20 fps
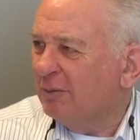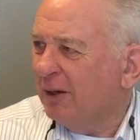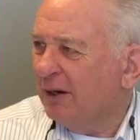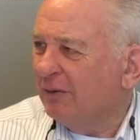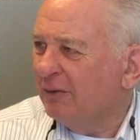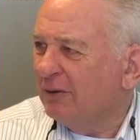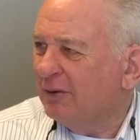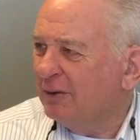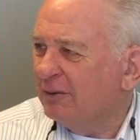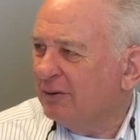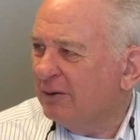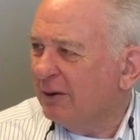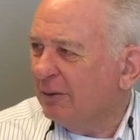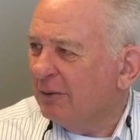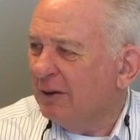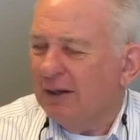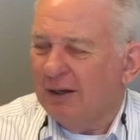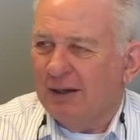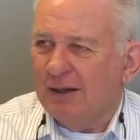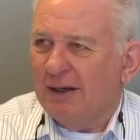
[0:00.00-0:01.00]
pay for the
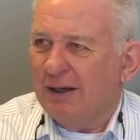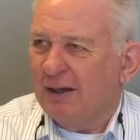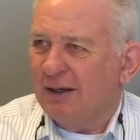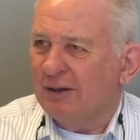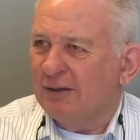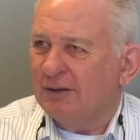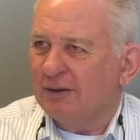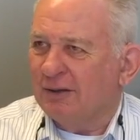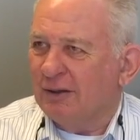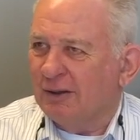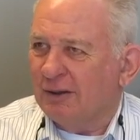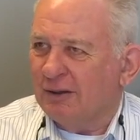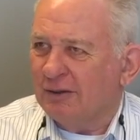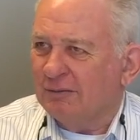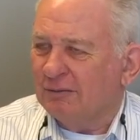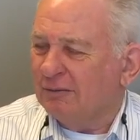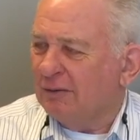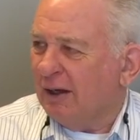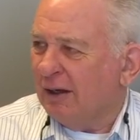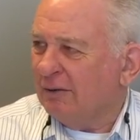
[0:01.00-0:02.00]
trip, and
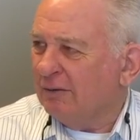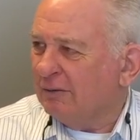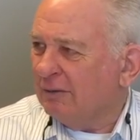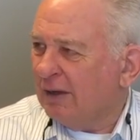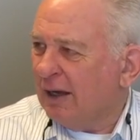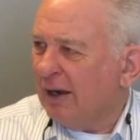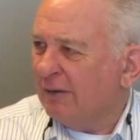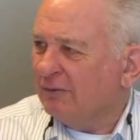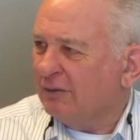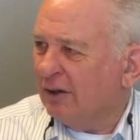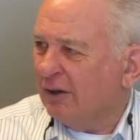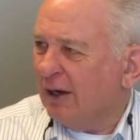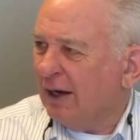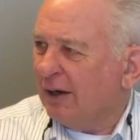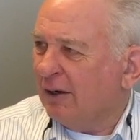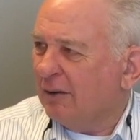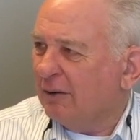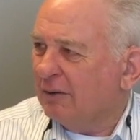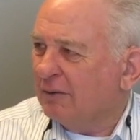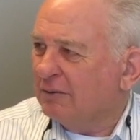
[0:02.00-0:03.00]
I don't have to
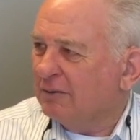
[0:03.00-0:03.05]
like